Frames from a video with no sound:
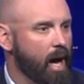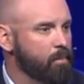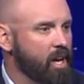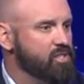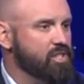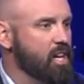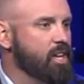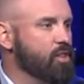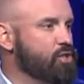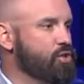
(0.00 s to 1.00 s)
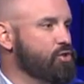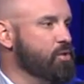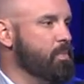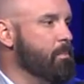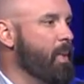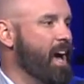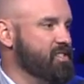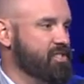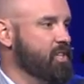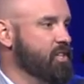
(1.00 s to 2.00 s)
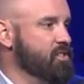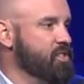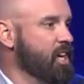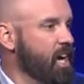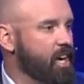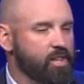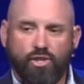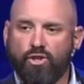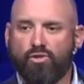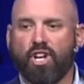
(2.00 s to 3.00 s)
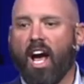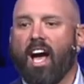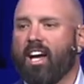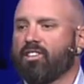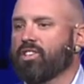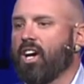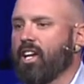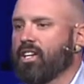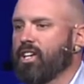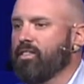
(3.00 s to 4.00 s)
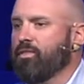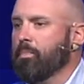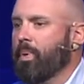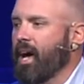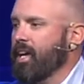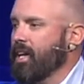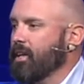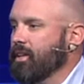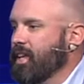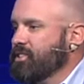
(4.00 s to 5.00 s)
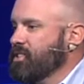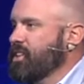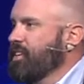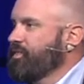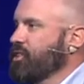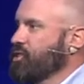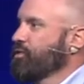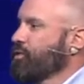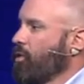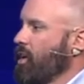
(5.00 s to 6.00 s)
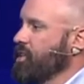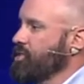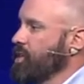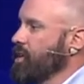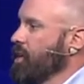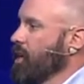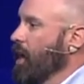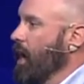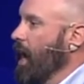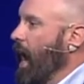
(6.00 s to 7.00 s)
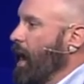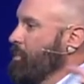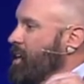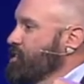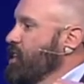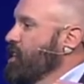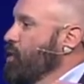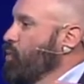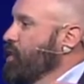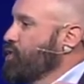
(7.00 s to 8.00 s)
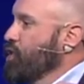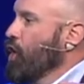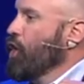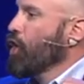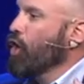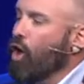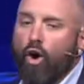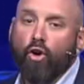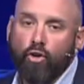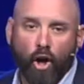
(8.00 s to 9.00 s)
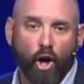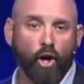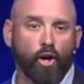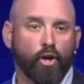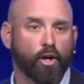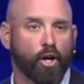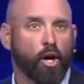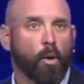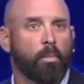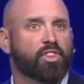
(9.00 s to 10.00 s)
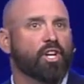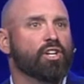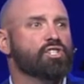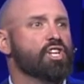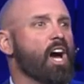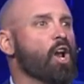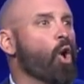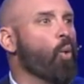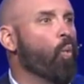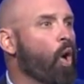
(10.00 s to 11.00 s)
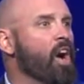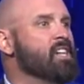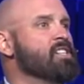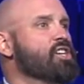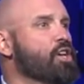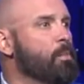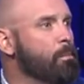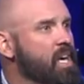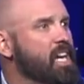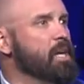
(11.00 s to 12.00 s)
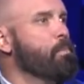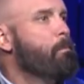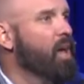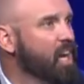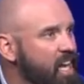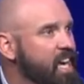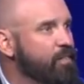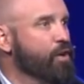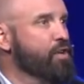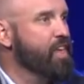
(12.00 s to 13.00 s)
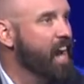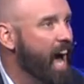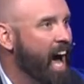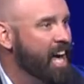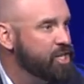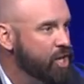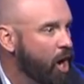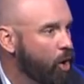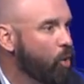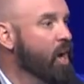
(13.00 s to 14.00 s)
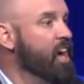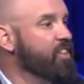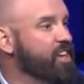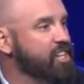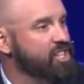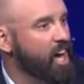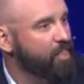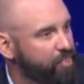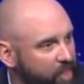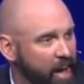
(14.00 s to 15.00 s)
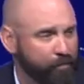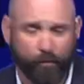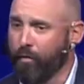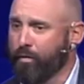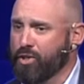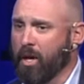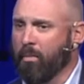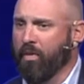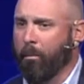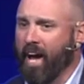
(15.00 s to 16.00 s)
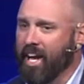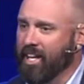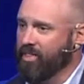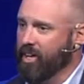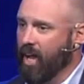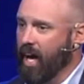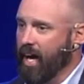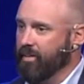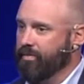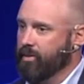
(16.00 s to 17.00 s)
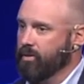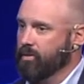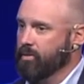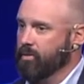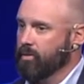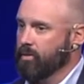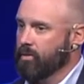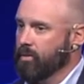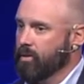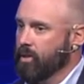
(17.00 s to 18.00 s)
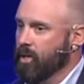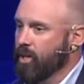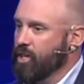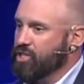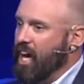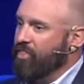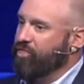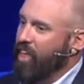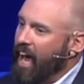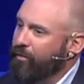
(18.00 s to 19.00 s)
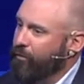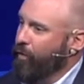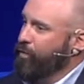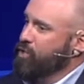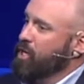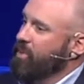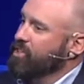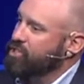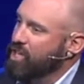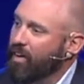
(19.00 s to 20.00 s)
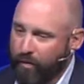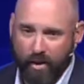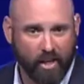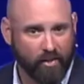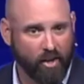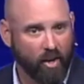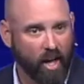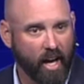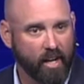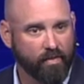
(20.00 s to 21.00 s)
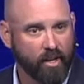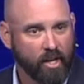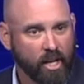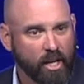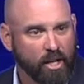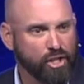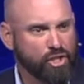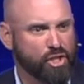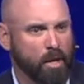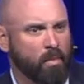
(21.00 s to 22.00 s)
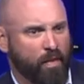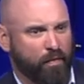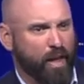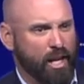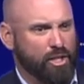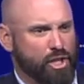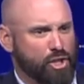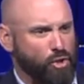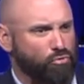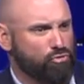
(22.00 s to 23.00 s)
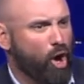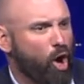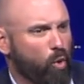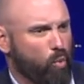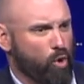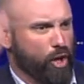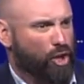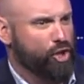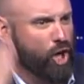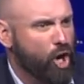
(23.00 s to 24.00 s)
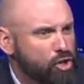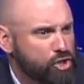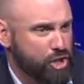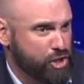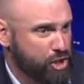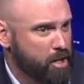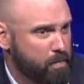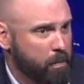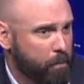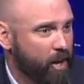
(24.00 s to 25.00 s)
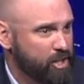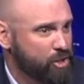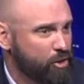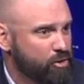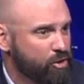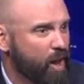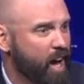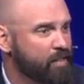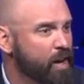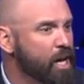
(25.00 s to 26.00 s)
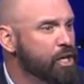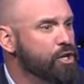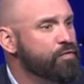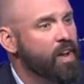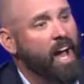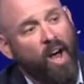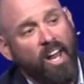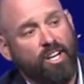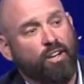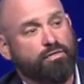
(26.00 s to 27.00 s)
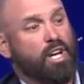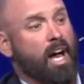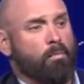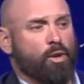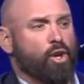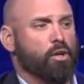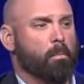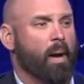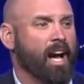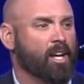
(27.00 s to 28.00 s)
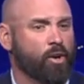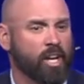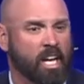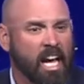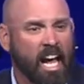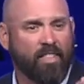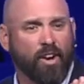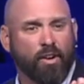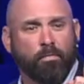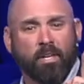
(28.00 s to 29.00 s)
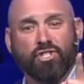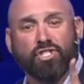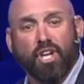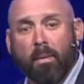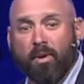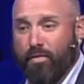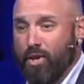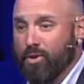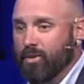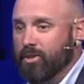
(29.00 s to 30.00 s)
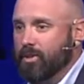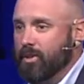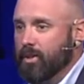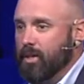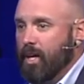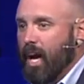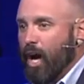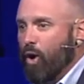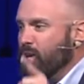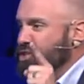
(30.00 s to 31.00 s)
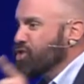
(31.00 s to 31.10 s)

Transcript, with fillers: I'm not saying that you should be masochist and that you should ask God to give you pain. That's the definition of crazy. I'm not saying that we should long to hurt. But there is not one committed believer that I know that is not thankful for some of the pain in their life, that is not thankful for some of the suffering in their life. That some of the things that you thought were the curses that have been placed on your life, you've now had enough time to look back on it, and there have been some of you who at